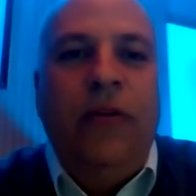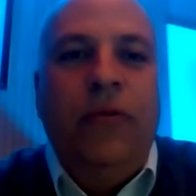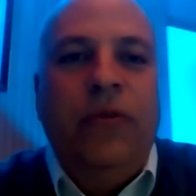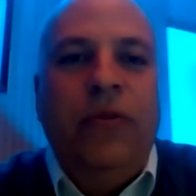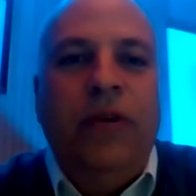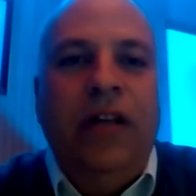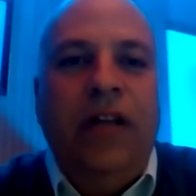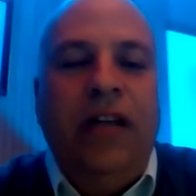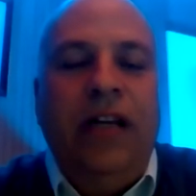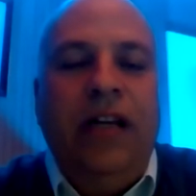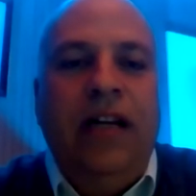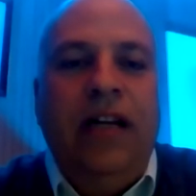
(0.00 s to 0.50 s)

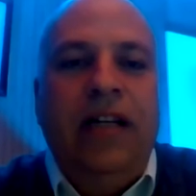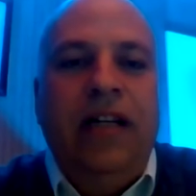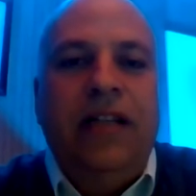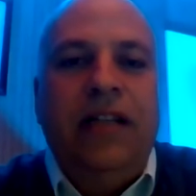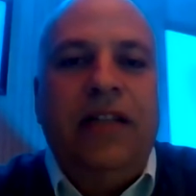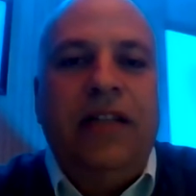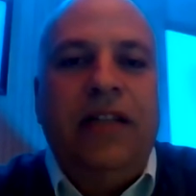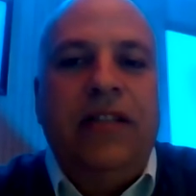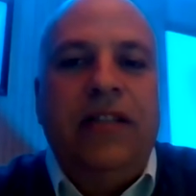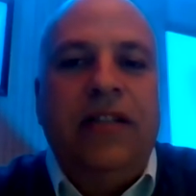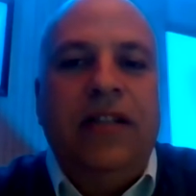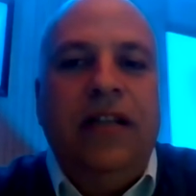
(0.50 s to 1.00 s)
Really,
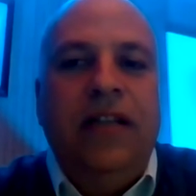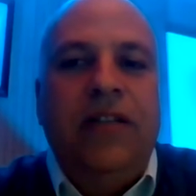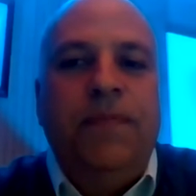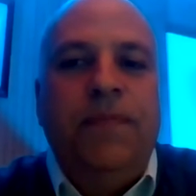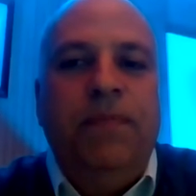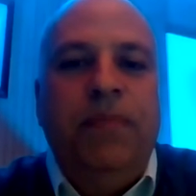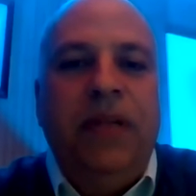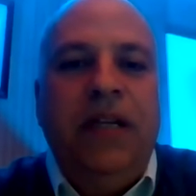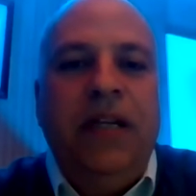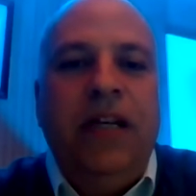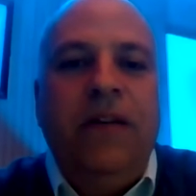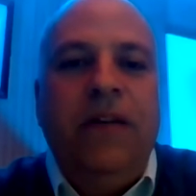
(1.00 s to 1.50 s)
it's
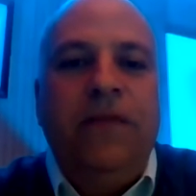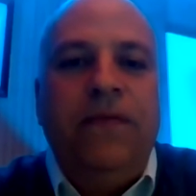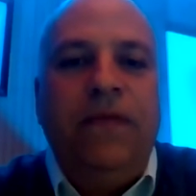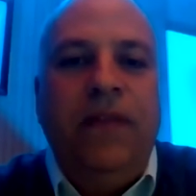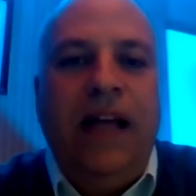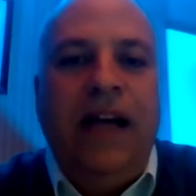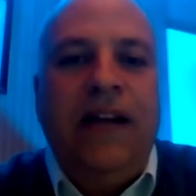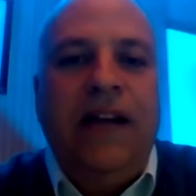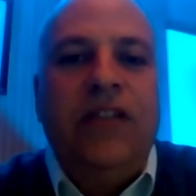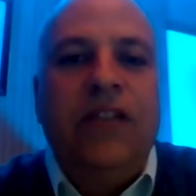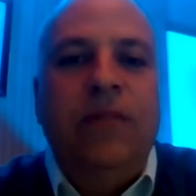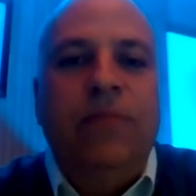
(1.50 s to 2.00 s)
being
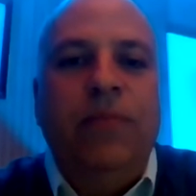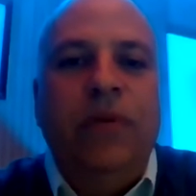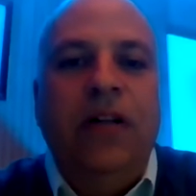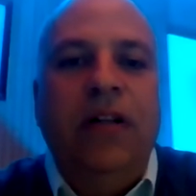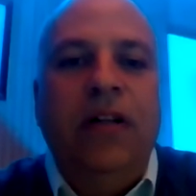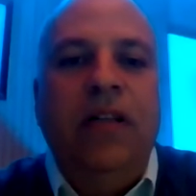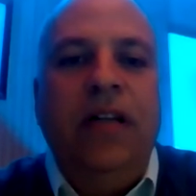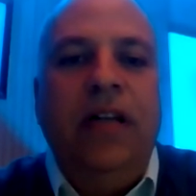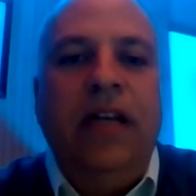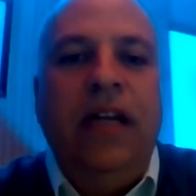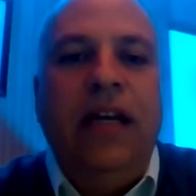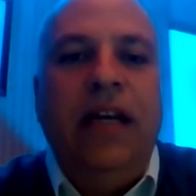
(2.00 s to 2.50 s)
flexible